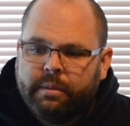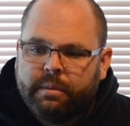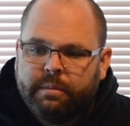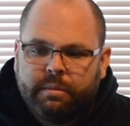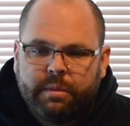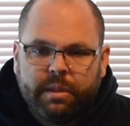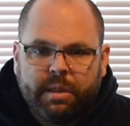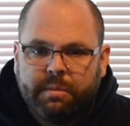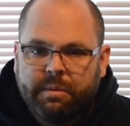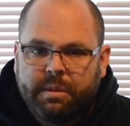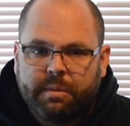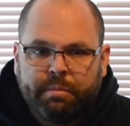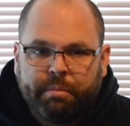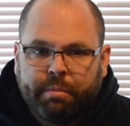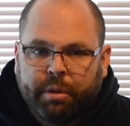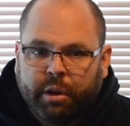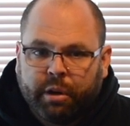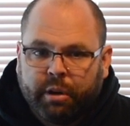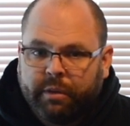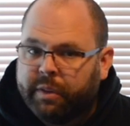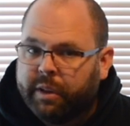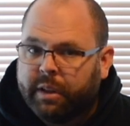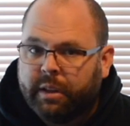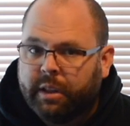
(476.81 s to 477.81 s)
Seems
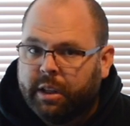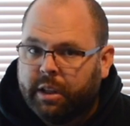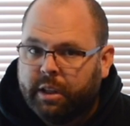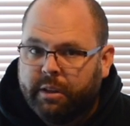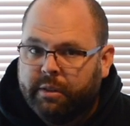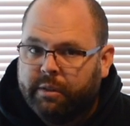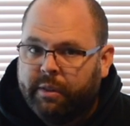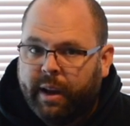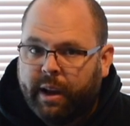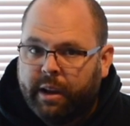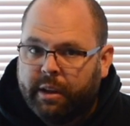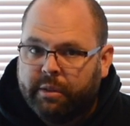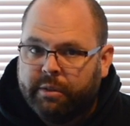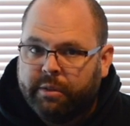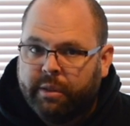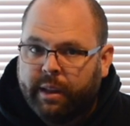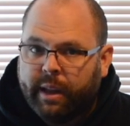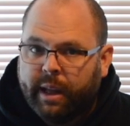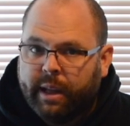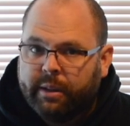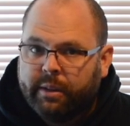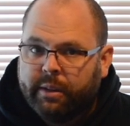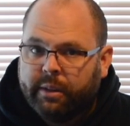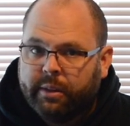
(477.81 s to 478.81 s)
perfectly good value for
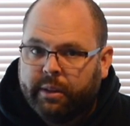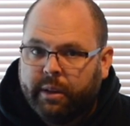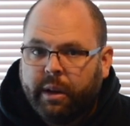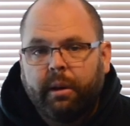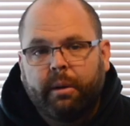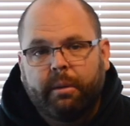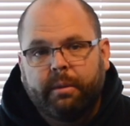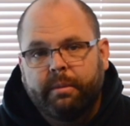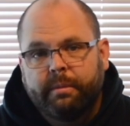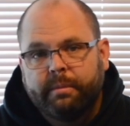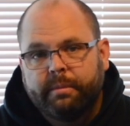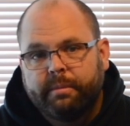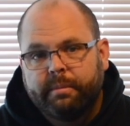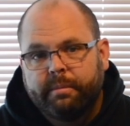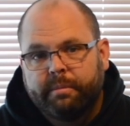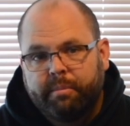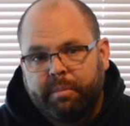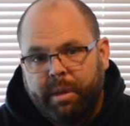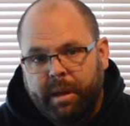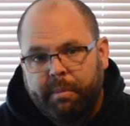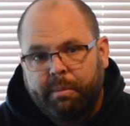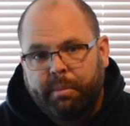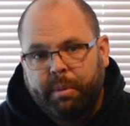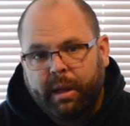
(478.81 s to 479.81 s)
that. So
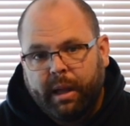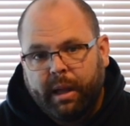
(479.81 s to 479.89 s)
B+,